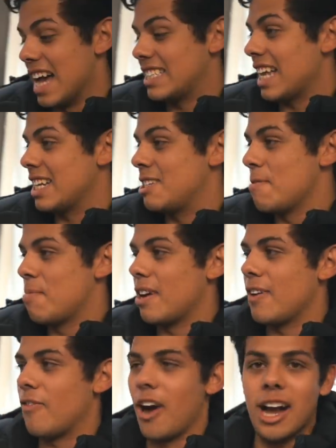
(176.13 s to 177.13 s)
That's actually
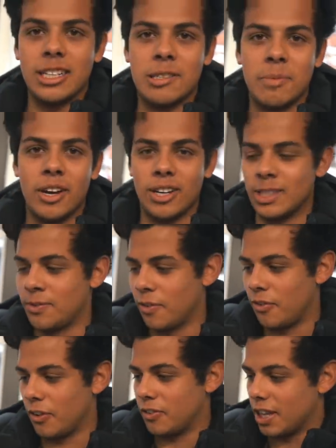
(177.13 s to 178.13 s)
pretty fire, to be honest, for
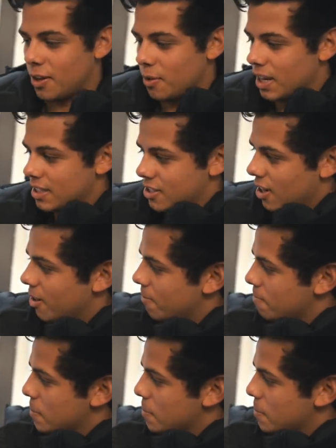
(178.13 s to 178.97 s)
50 quid, so.